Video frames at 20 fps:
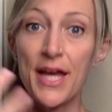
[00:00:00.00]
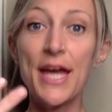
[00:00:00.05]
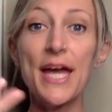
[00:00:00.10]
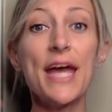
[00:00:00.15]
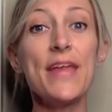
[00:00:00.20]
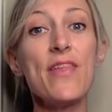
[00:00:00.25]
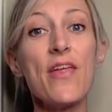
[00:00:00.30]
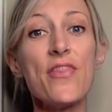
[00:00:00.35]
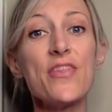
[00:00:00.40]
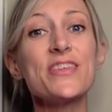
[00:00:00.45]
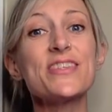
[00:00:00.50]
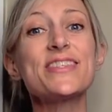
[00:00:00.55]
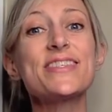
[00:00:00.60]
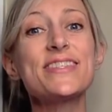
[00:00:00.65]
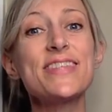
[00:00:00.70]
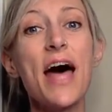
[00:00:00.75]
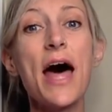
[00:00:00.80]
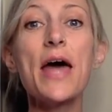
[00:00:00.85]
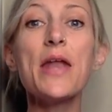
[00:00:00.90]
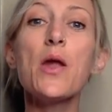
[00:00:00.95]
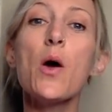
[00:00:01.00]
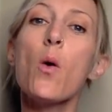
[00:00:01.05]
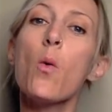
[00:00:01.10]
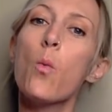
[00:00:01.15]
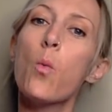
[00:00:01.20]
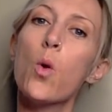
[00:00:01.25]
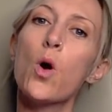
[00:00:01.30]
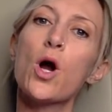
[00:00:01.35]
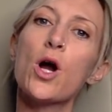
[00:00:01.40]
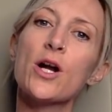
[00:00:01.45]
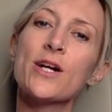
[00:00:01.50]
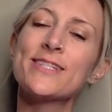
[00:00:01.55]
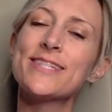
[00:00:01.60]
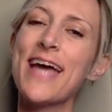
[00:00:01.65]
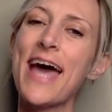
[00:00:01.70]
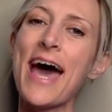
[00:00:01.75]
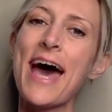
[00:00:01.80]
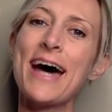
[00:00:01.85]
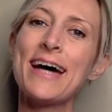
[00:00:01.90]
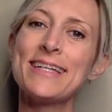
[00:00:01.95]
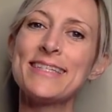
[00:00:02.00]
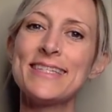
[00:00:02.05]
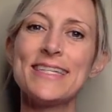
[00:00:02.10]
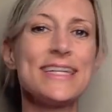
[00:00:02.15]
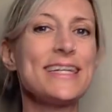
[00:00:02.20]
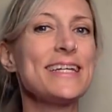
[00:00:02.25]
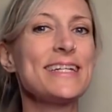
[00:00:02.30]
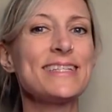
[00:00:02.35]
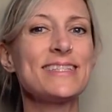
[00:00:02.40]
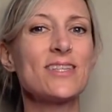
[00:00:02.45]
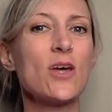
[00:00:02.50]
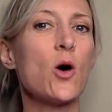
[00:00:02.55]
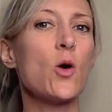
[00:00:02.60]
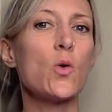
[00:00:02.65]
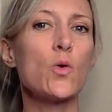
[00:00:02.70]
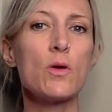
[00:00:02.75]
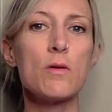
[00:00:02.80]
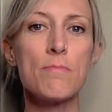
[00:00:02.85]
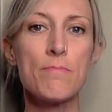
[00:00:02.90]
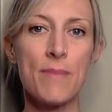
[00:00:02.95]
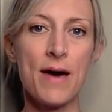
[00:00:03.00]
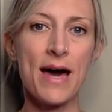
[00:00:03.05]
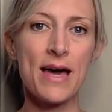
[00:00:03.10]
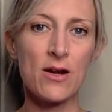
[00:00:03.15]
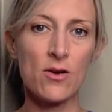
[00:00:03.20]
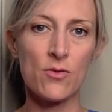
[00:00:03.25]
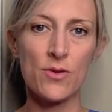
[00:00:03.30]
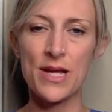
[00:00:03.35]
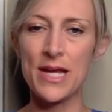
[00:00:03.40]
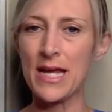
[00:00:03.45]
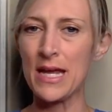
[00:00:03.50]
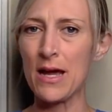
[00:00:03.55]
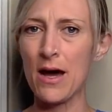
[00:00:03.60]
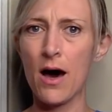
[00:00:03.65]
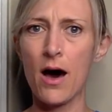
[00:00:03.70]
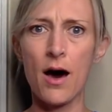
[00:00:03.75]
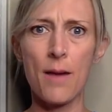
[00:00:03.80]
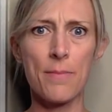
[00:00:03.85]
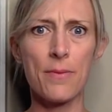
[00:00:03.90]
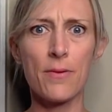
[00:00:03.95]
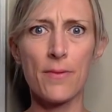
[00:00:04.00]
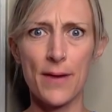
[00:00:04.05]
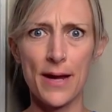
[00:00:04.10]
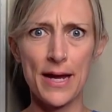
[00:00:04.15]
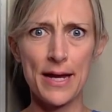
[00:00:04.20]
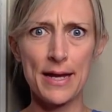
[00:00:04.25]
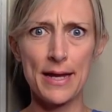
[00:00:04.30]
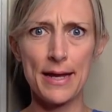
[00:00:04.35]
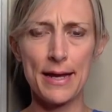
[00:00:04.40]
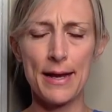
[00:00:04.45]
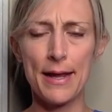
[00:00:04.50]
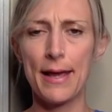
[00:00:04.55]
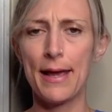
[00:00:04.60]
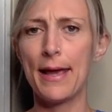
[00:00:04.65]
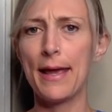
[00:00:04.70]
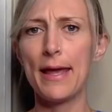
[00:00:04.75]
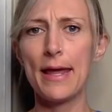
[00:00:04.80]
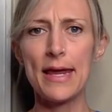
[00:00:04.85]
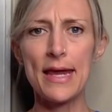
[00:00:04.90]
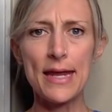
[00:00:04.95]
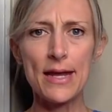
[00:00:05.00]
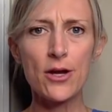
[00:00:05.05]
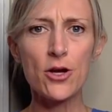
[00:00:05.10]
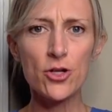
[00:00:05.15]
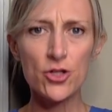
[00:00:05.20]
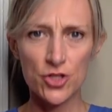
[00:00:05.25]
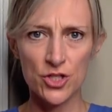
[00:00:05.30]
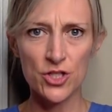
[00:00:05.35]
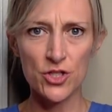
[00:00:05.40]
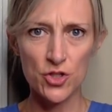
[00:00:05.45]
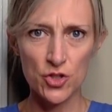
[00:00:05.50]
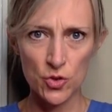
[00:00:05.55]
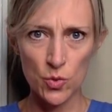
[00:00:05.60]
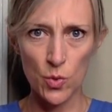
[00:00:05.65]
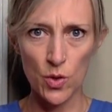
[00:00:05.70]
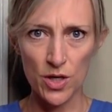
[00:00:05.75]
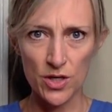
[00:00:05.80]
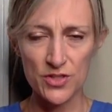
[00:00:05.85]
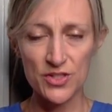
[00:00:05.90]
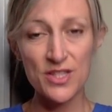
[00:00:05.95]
and that the sun worked as its own battery operated energy source.